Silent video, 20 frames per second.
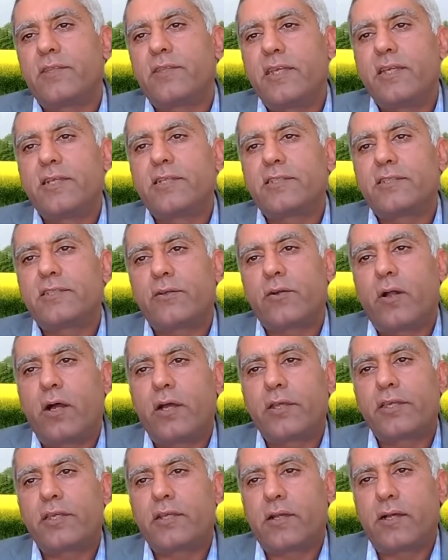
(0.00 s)
these
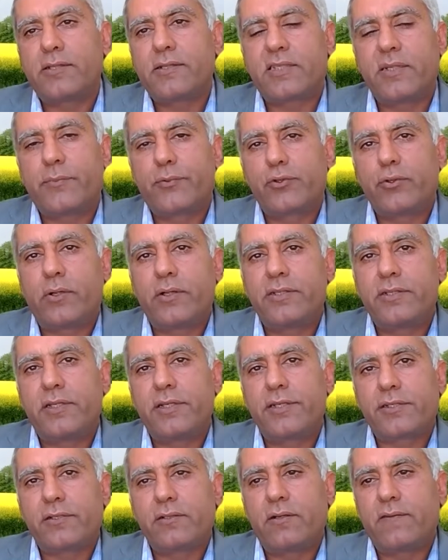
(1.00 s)
wrong
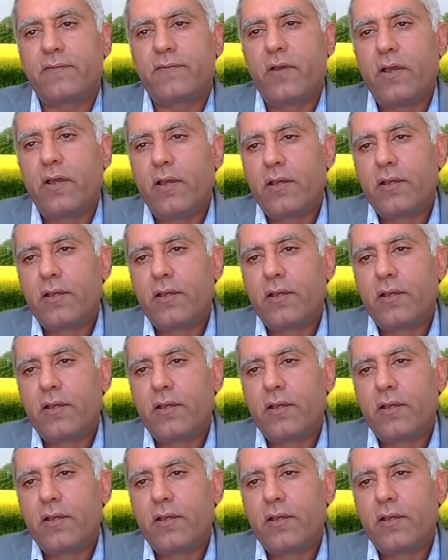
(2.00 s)
conceptualization of